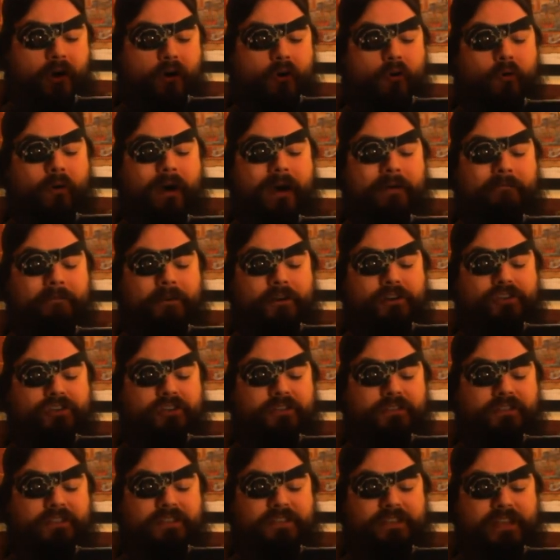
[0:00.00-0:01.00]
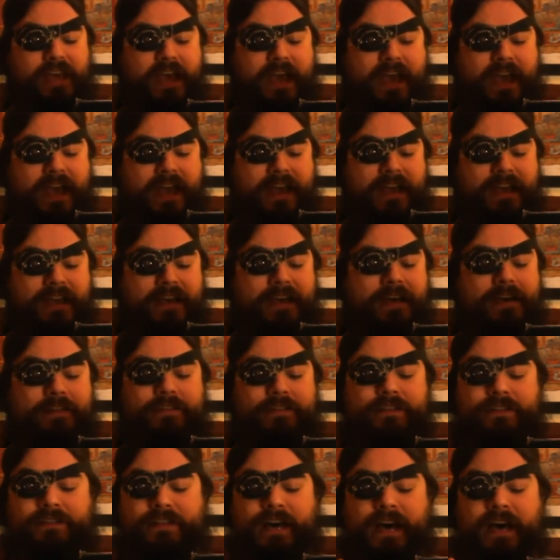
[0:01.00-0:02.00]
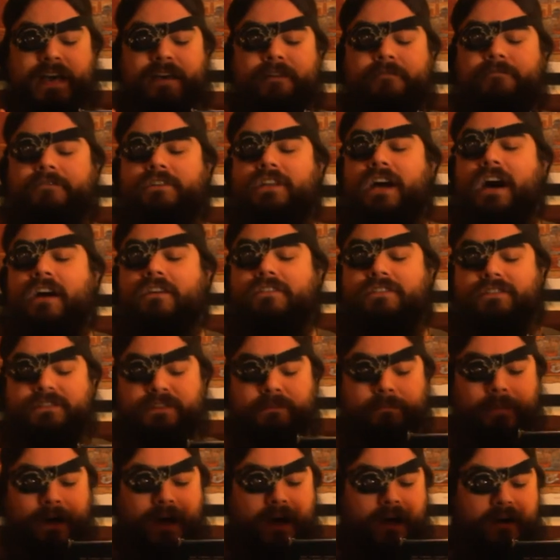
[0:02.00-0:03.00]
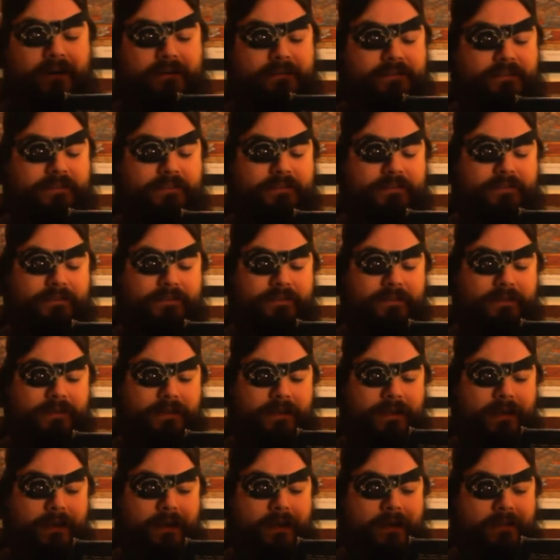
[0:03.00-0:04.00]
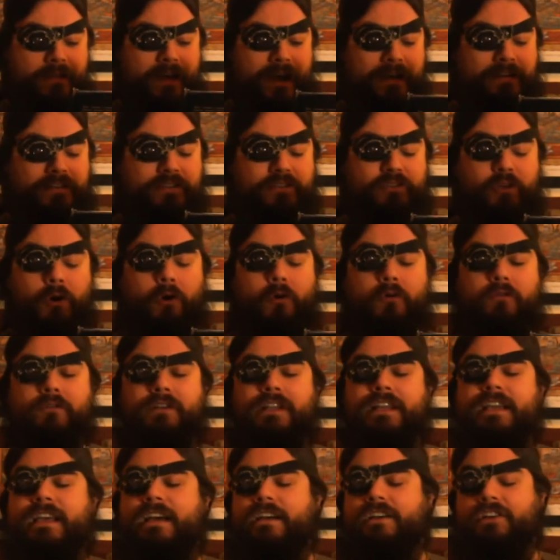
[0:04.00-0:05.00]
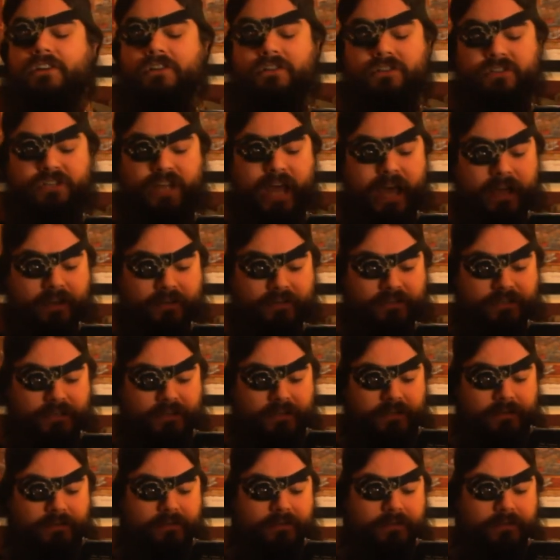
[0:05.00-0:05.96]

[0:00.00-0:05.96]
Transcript: Whoever should say that I have not departed, that is only a conjecture.